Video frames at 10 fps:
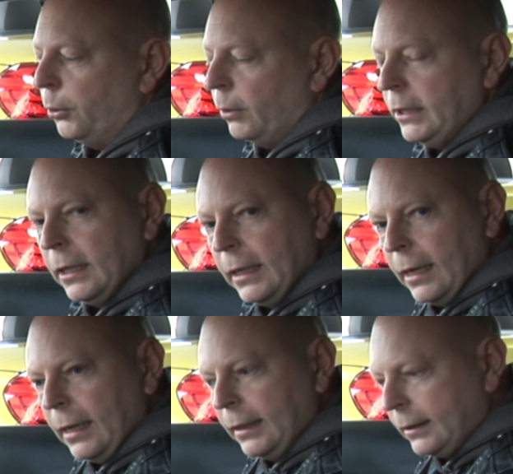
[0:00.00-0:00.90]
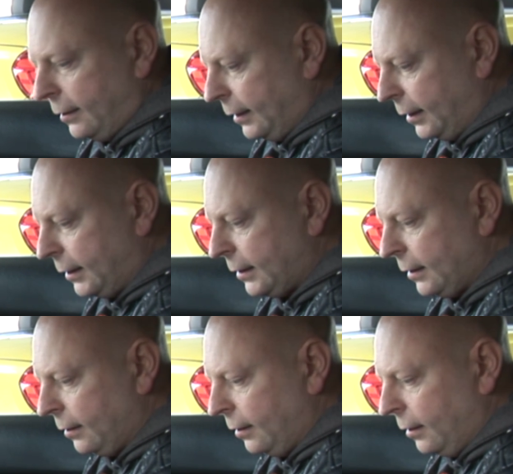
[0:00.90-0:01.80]
but when you get into
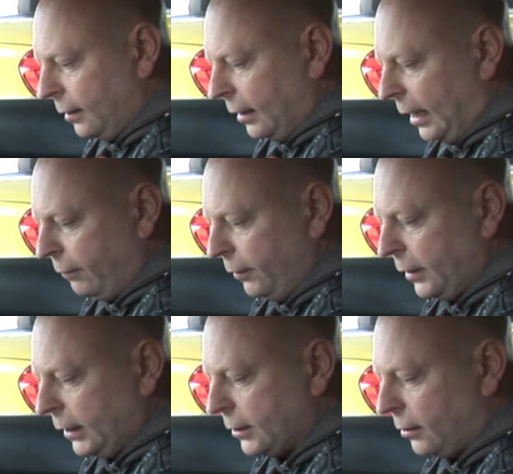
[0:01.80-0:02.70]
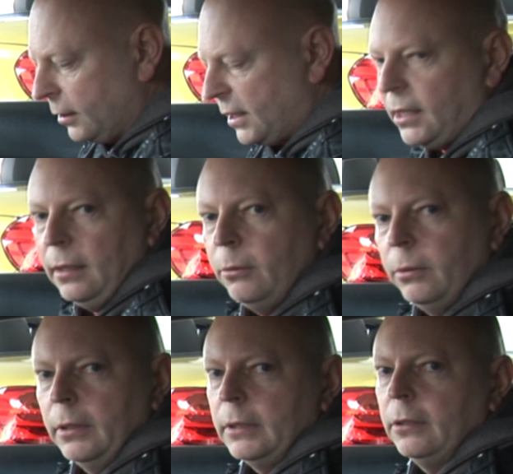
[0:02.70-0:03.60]
this, everything's all
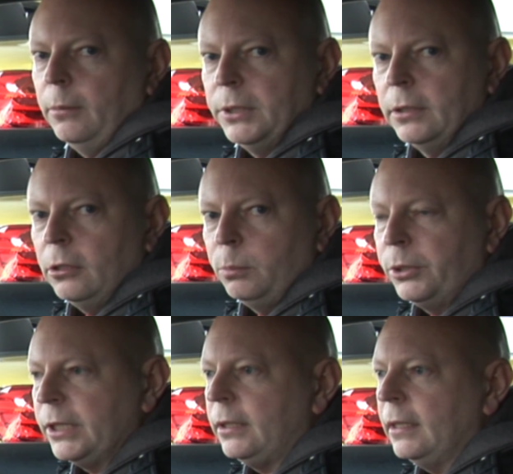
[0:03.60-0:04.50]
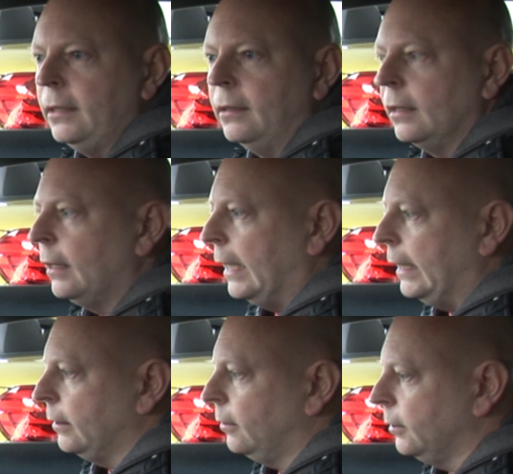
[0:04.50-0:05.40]
zinc worktops and all pristine.
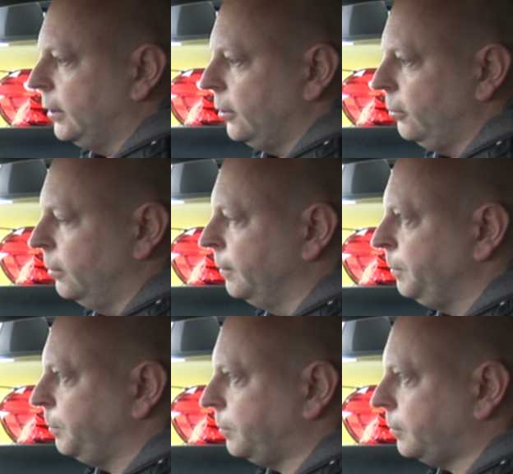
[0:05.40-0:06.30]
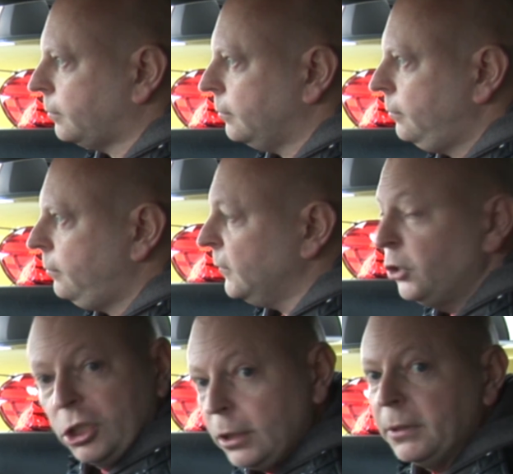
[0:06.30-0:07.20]
It's all too
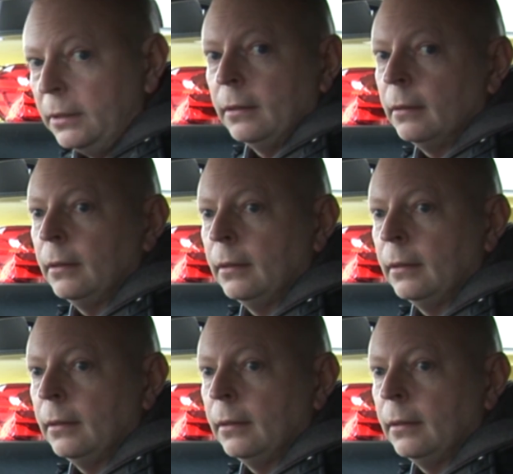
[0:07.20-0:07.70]
German.